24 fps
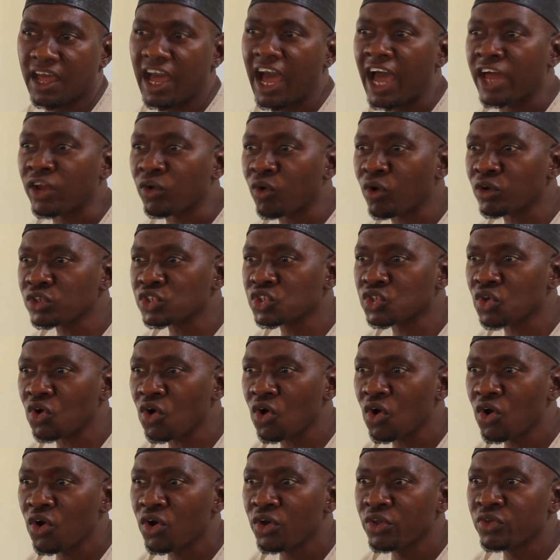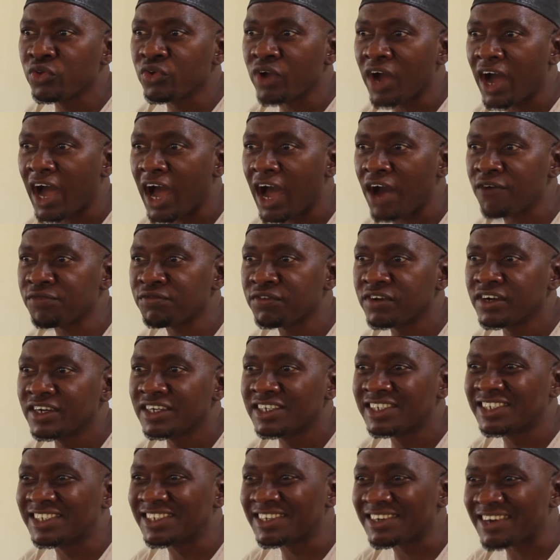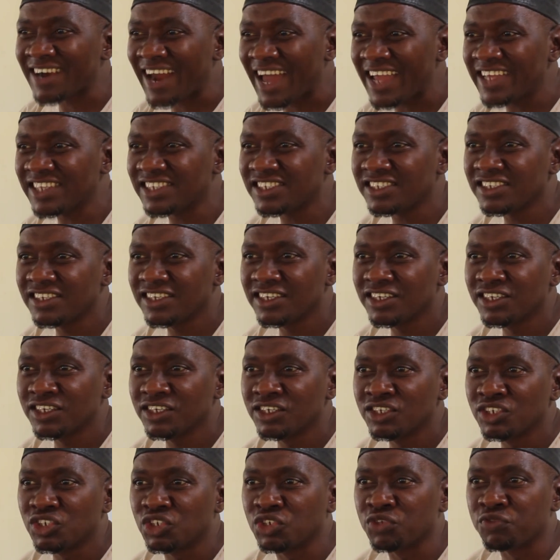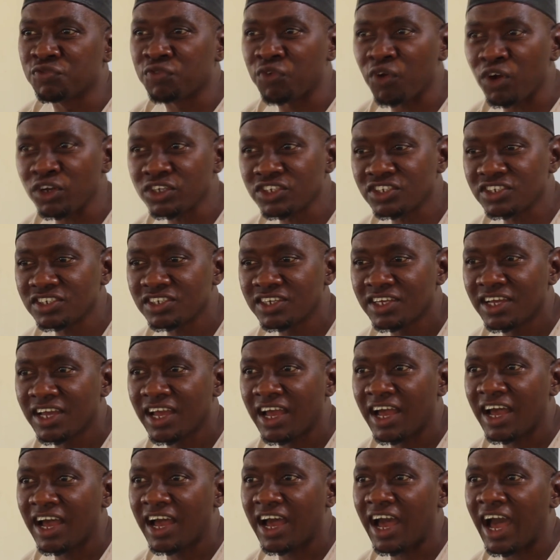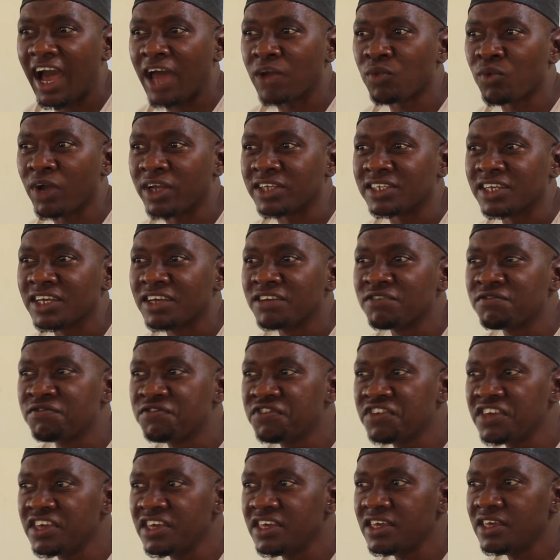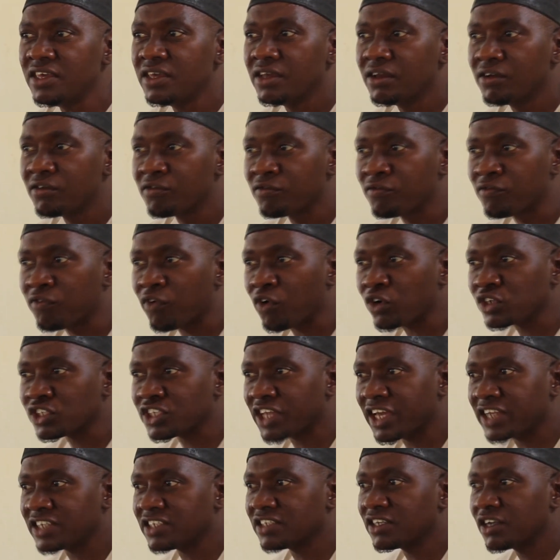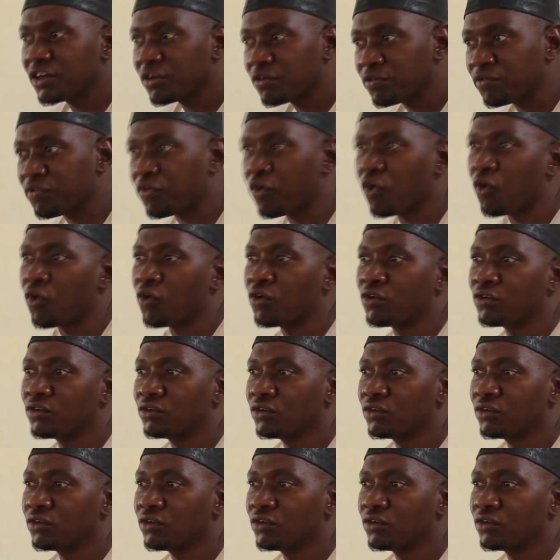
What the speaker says: And also you have the right to vote and what? Be voted for.